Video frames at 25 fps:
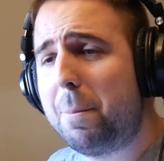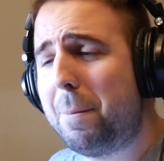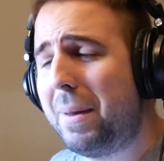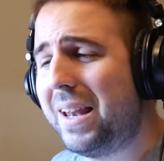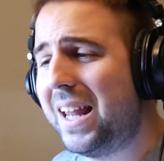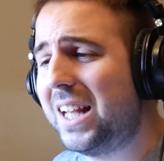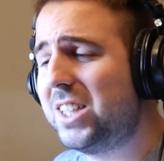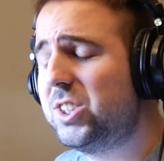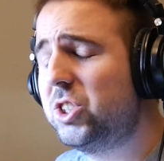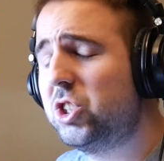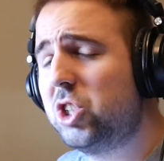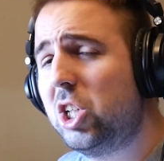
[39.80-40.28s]

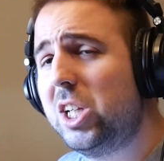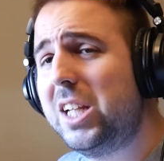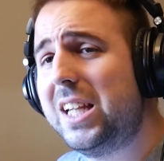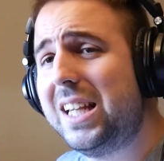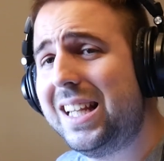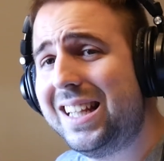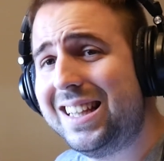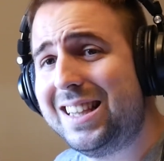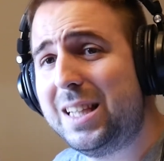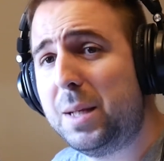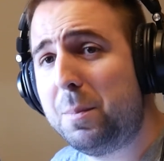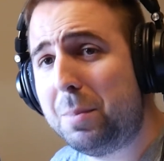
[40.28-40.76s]
actually
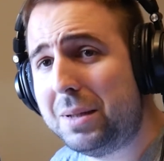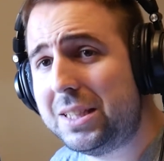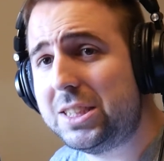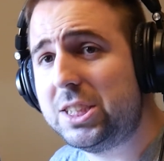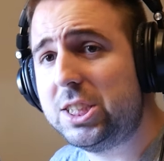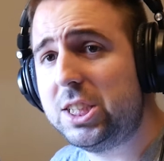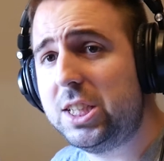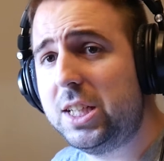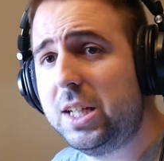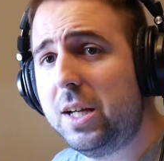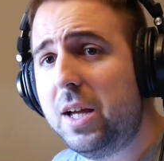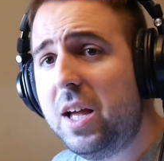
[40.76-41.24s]
in
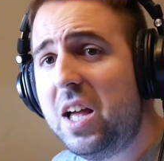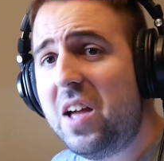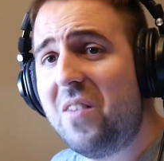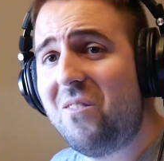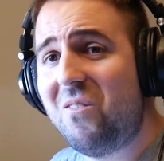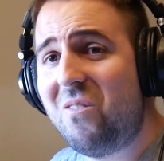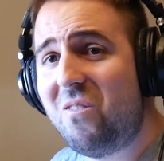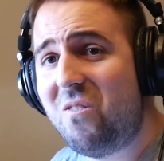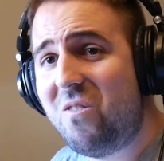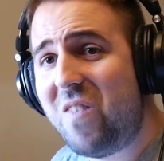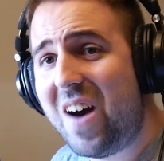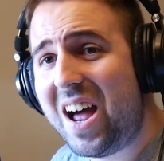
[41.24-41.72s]
TBC,
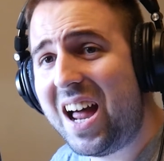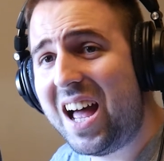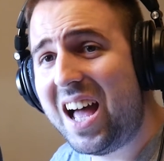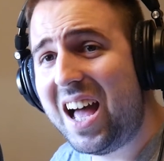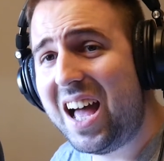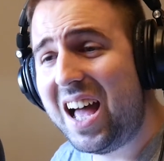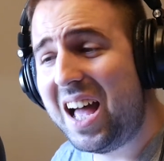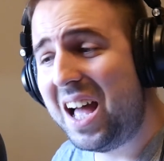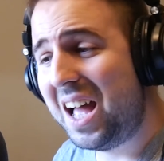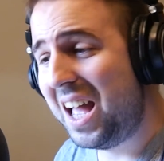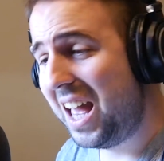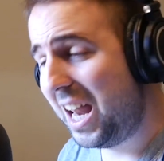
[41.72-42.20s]

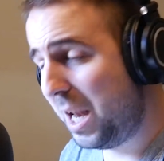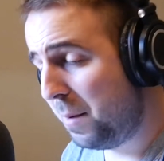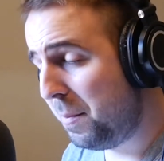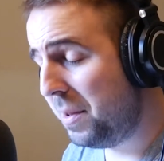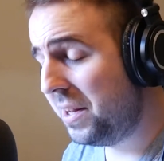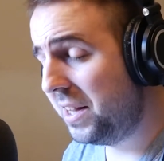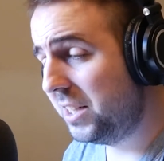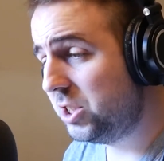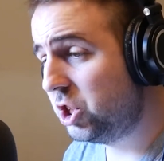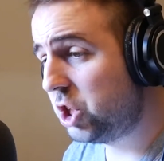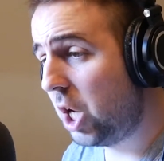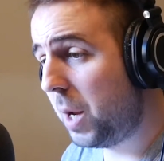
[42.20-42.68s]

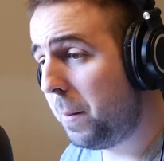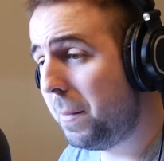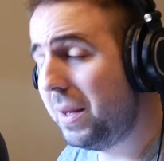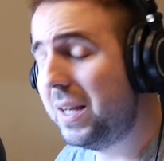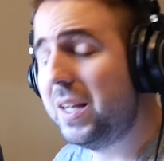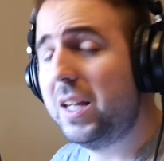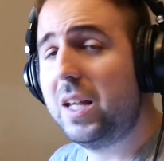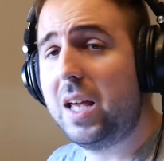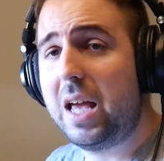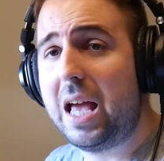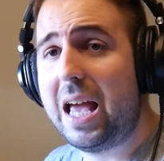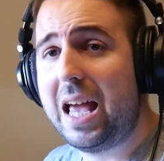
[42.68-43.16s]
Elemental
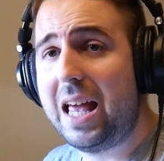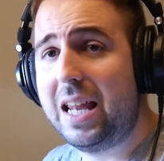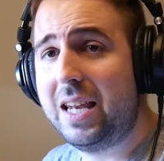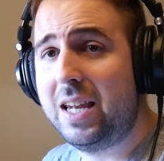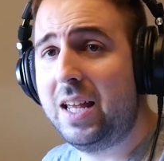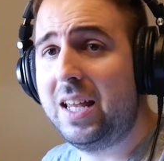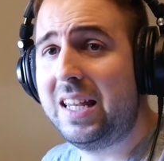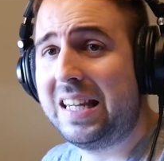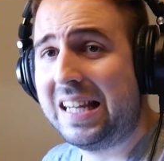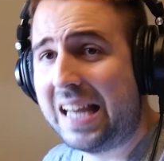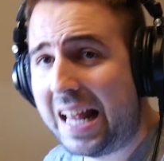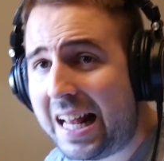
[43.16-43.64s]
Shaman and
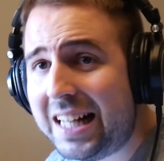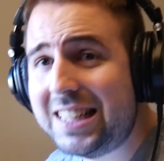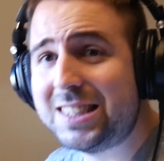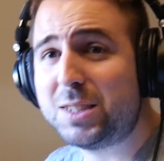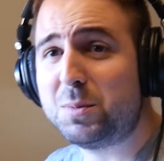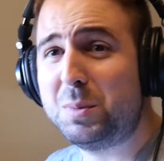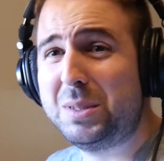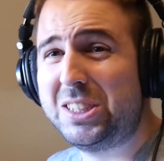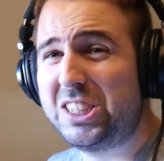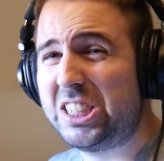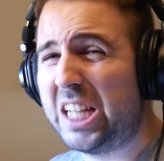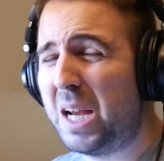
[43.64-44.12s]

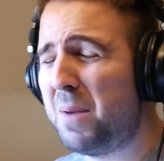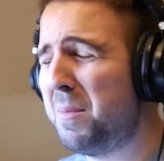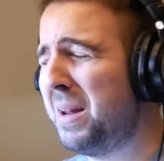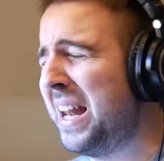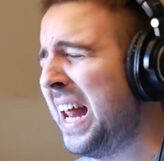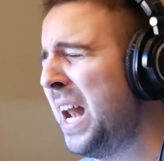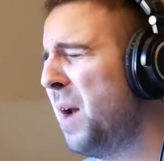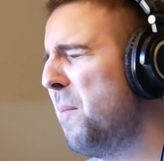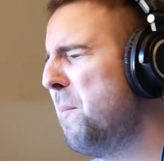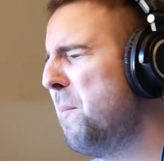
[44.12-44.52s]
Enhancement Shaman are